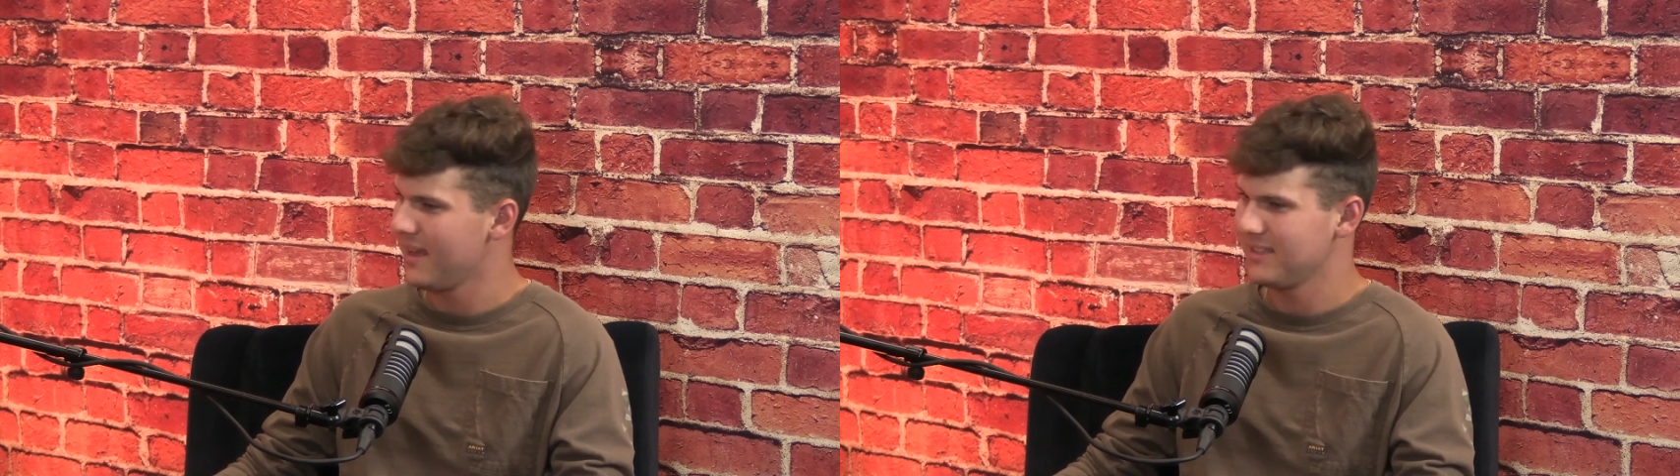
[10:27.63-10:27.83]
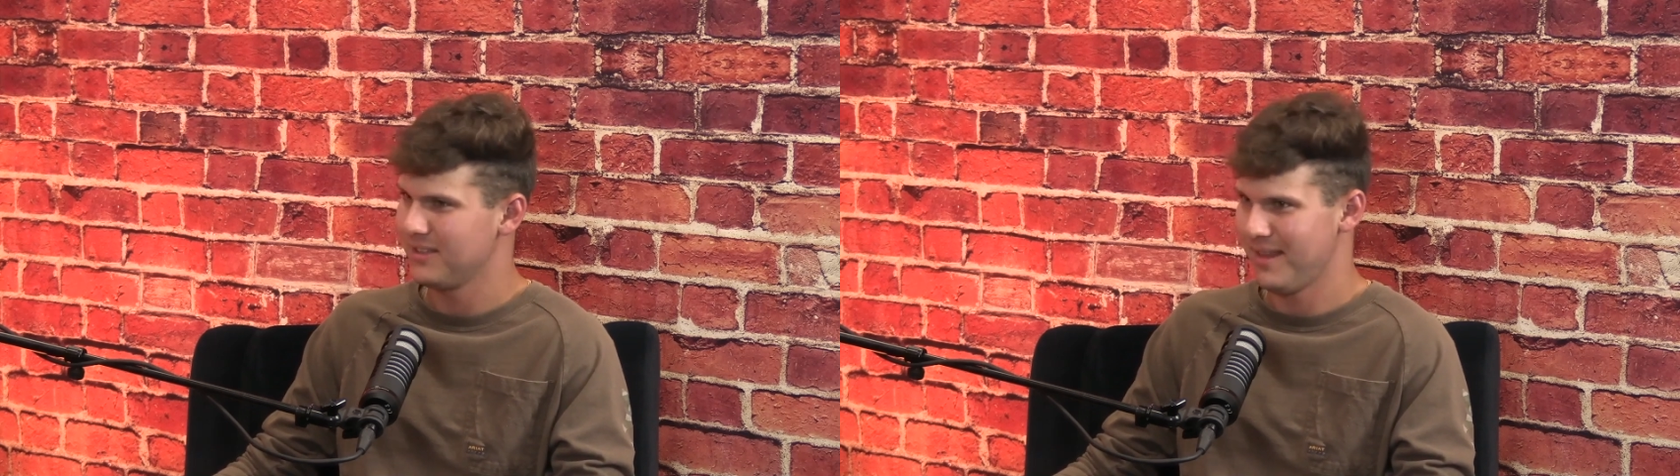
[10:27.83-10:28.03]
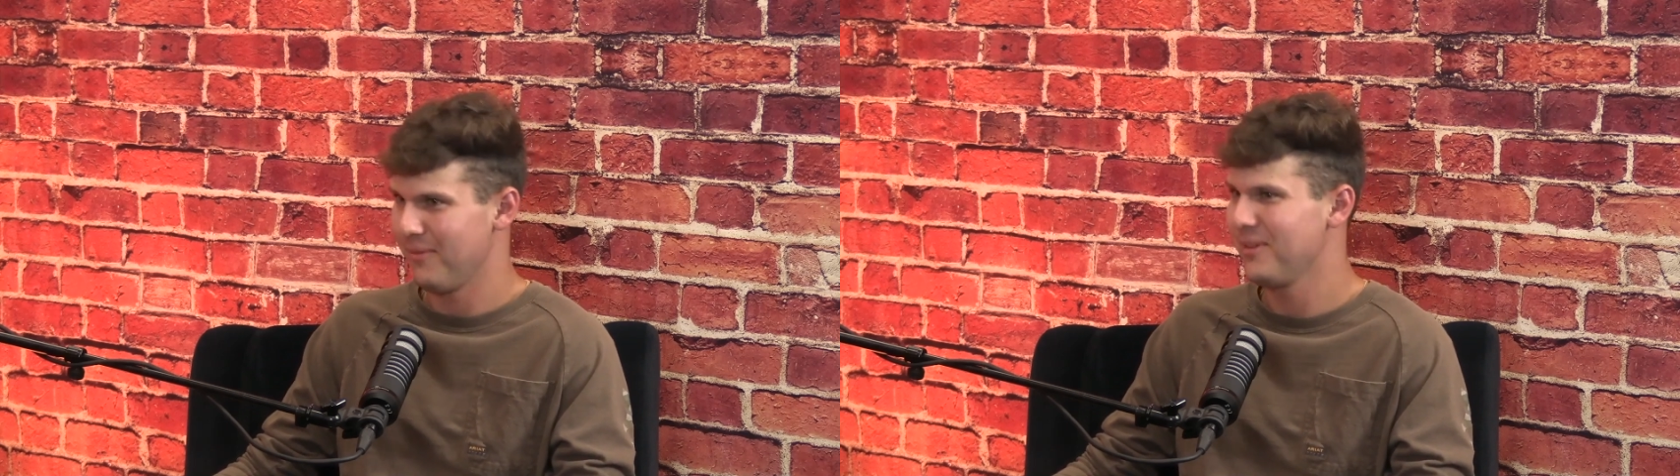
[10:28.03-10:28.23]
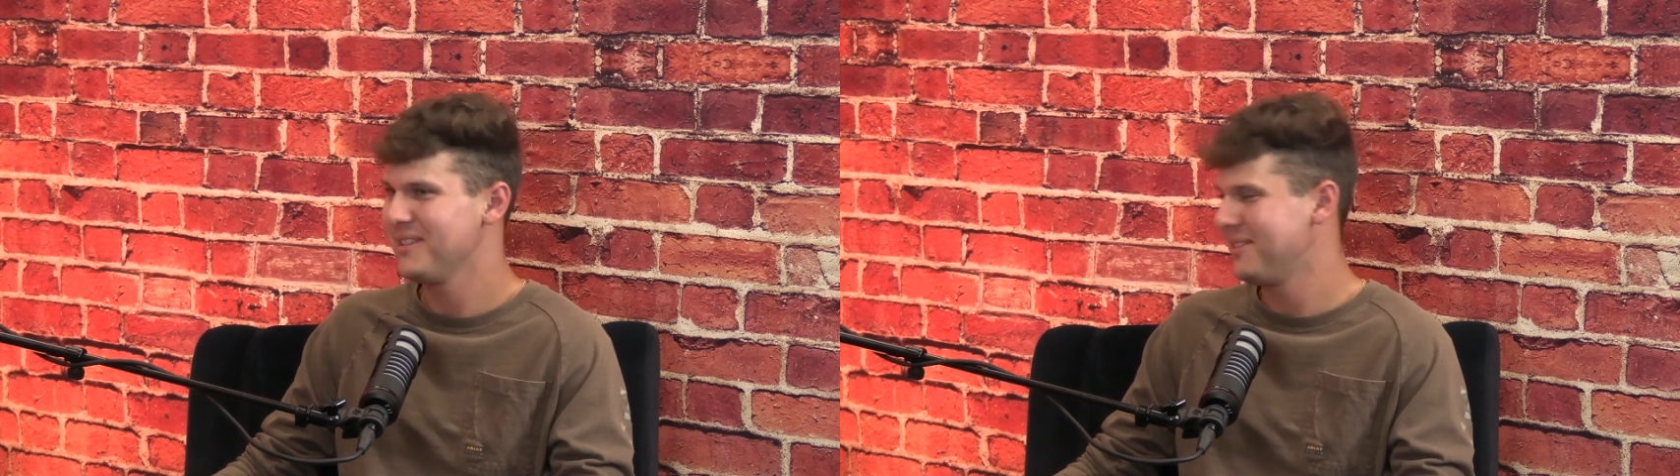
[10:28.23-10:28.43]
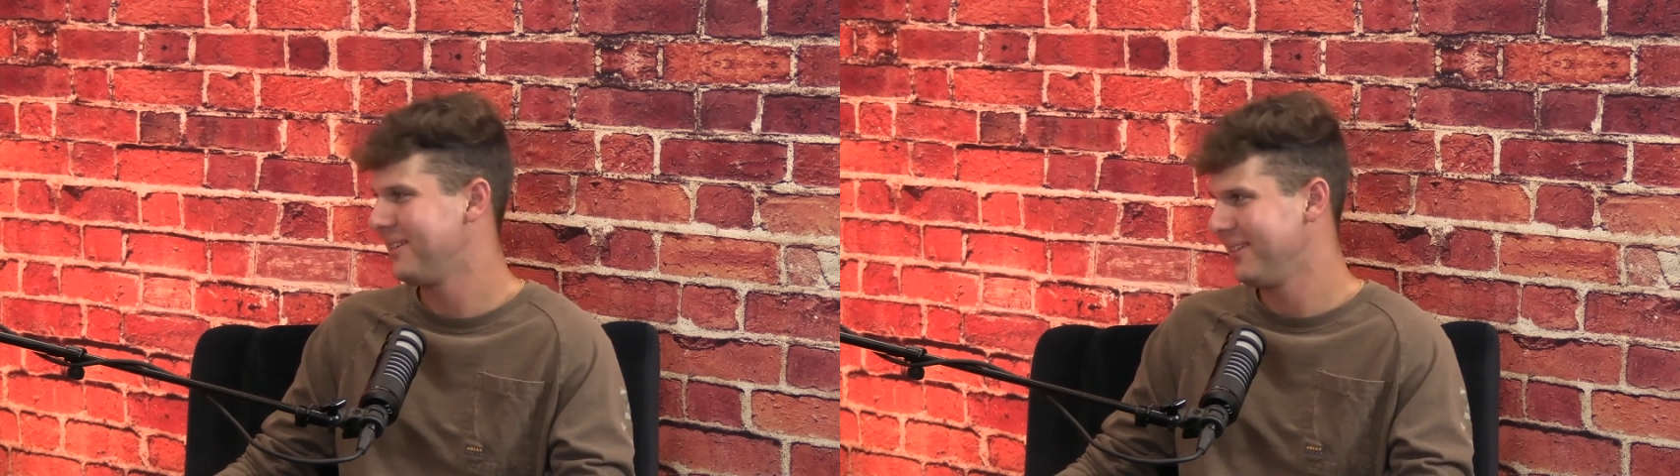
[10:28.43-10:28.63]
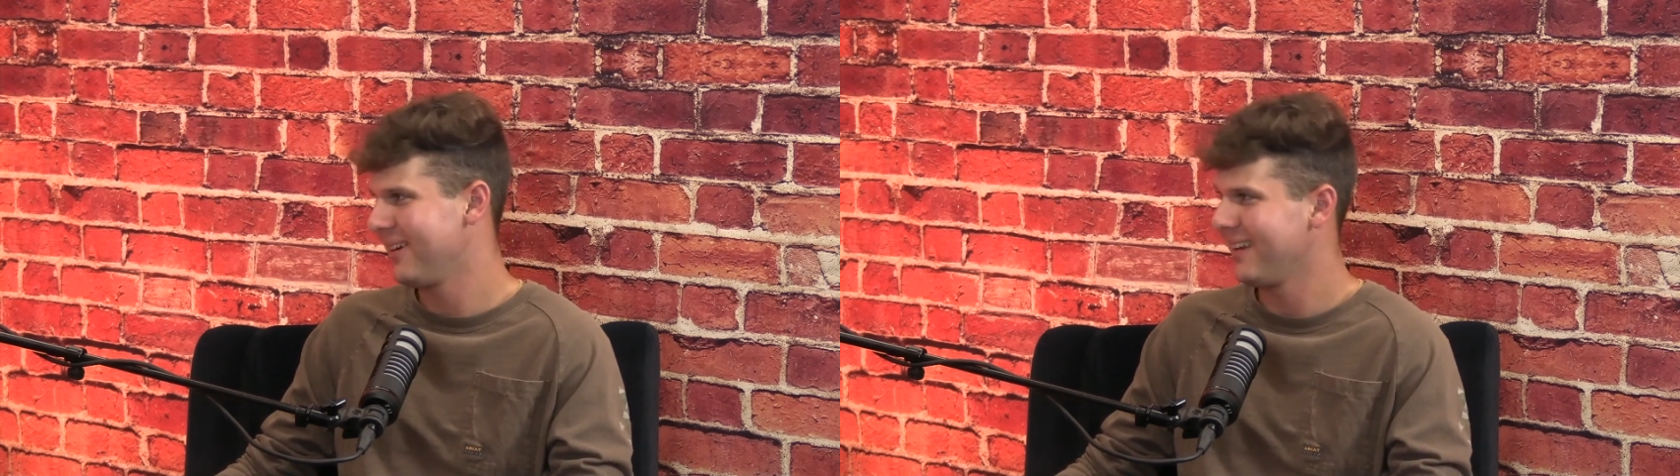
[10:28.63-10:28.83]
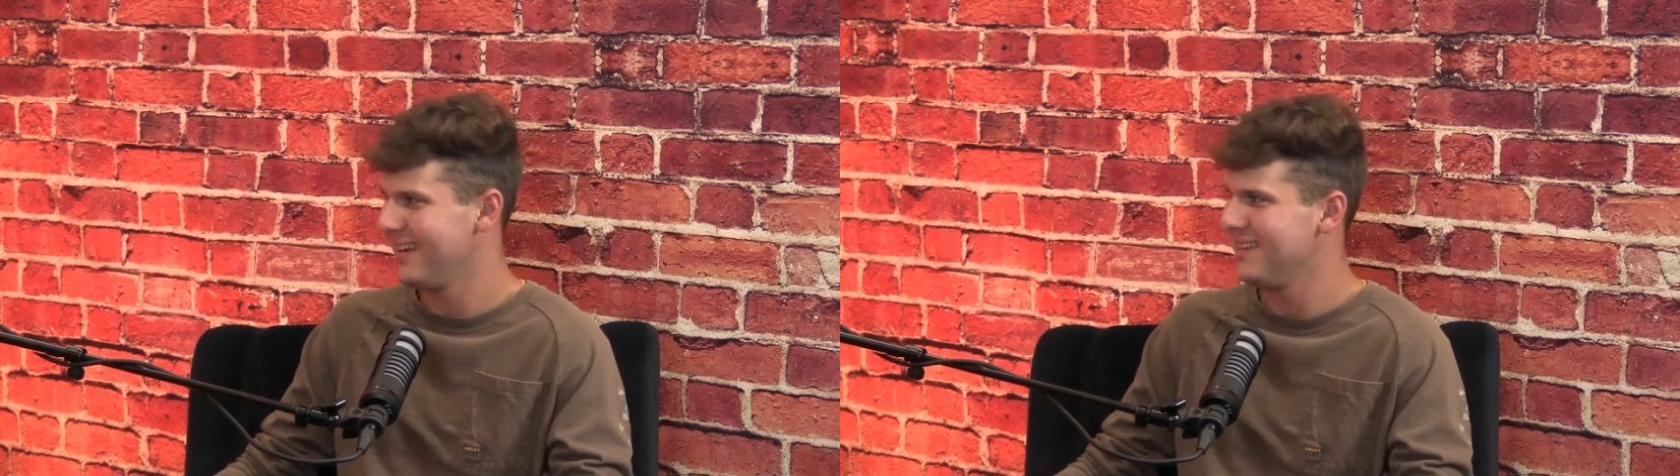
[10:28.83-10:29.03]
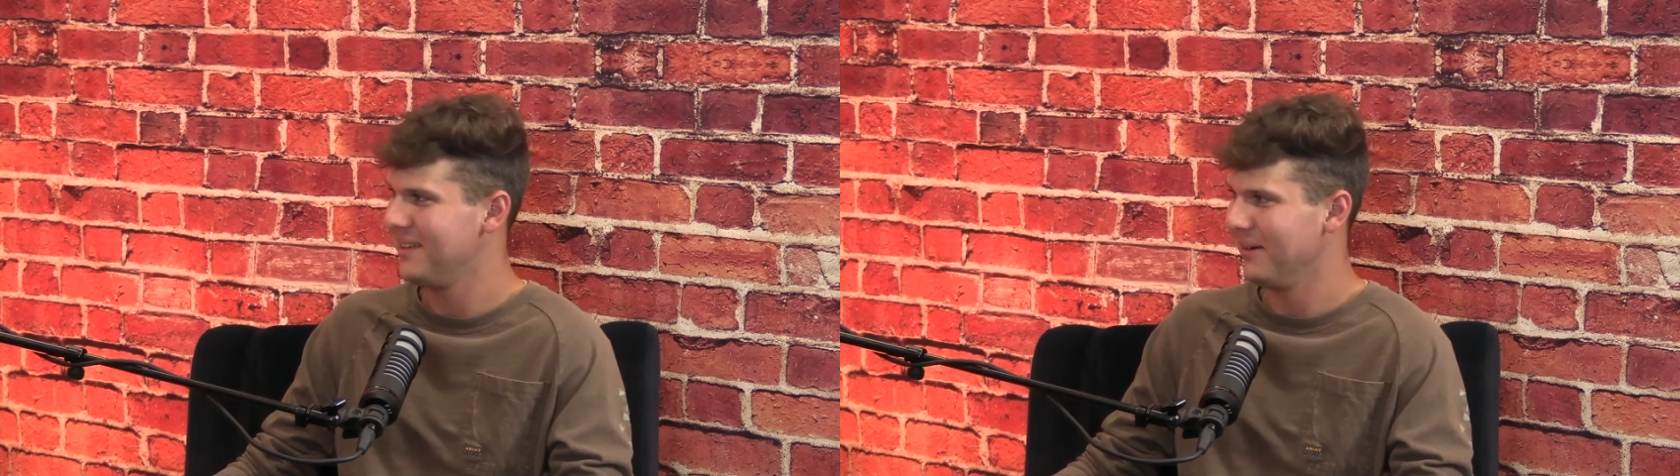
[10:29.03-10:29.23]
So then we started looking
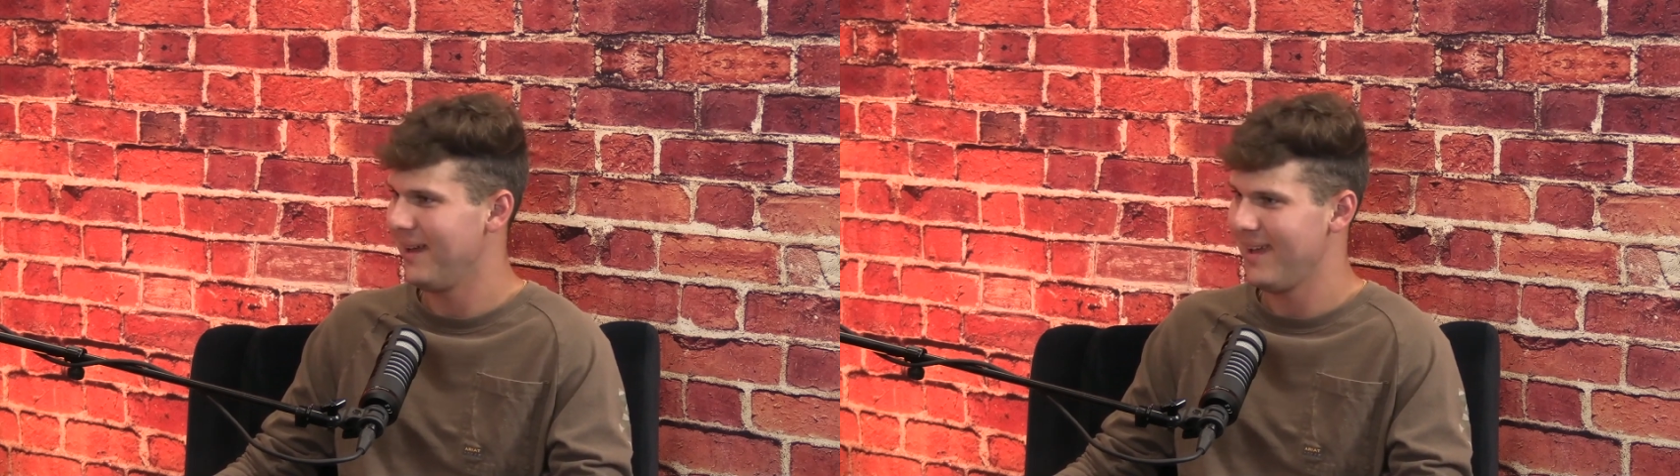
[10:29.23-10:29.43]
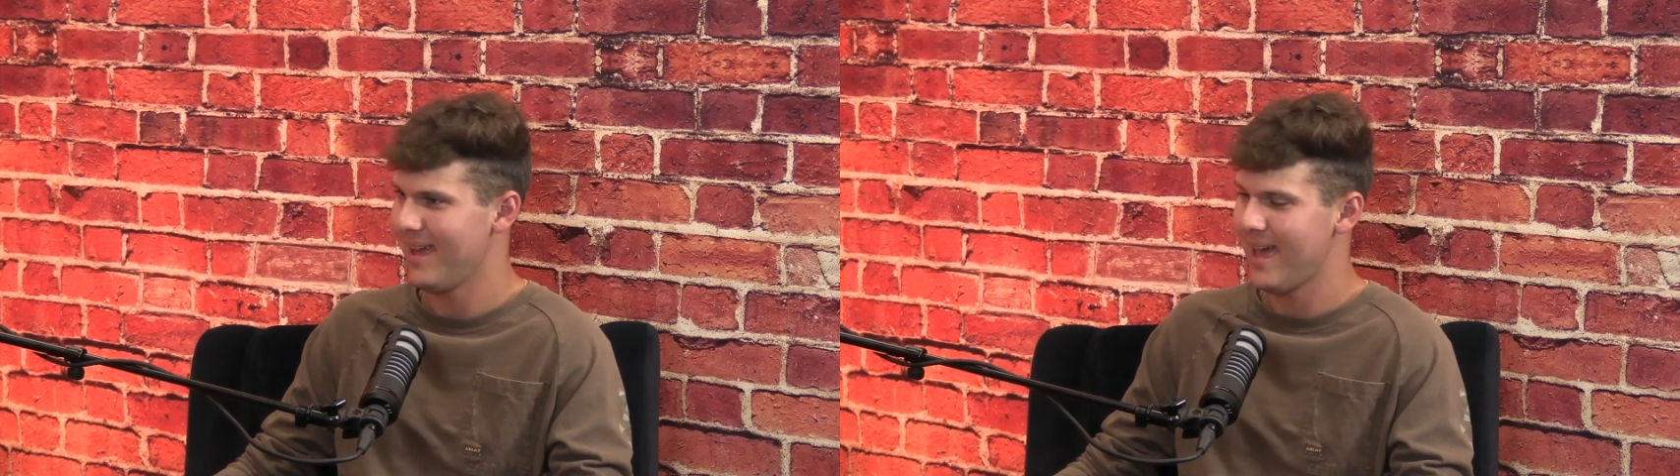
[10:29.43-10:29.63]
into it,